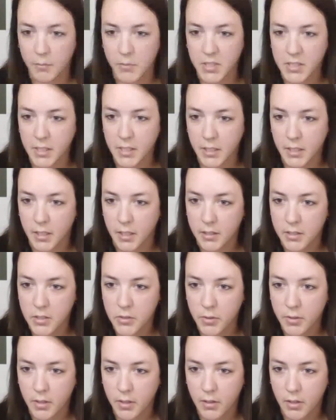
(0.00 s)
I'm just going to
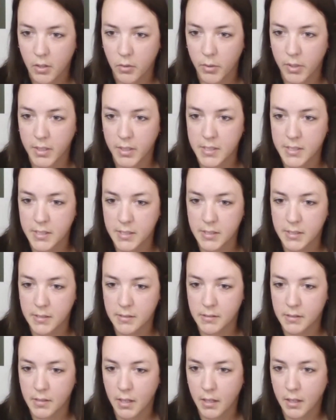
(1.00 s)
do another quick
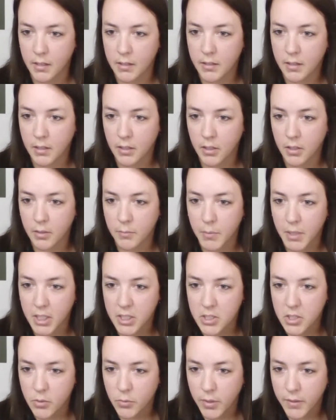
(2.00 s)
scan here and make
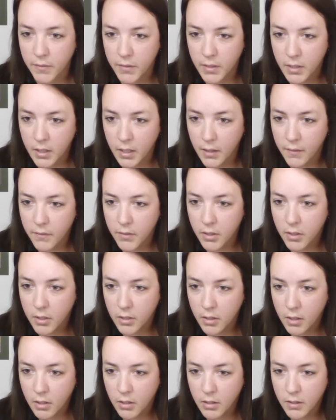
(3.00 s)
sure we've
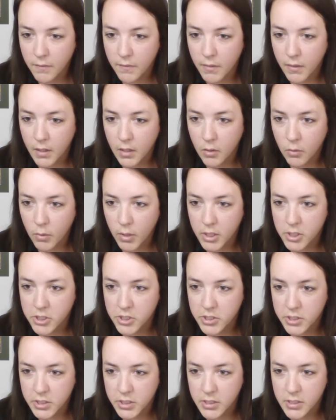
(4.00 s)
covered all of the
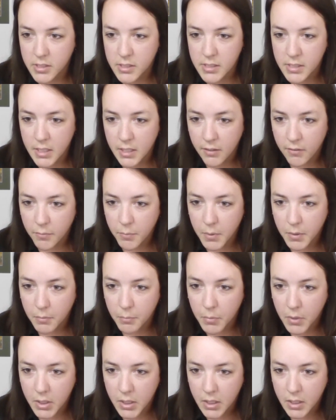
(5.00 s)
questions that have been
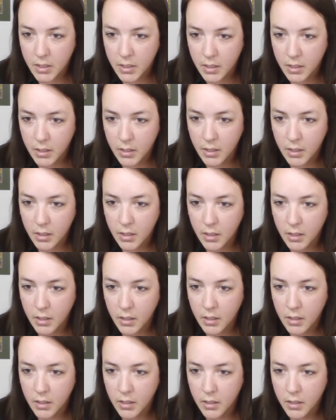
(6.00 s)
put in here.
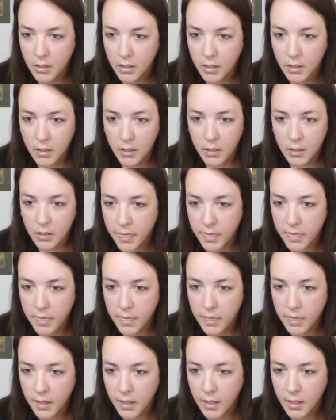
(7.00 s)

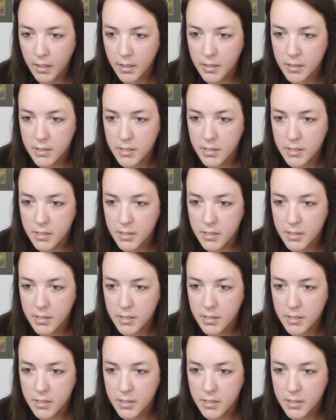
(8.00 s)
I think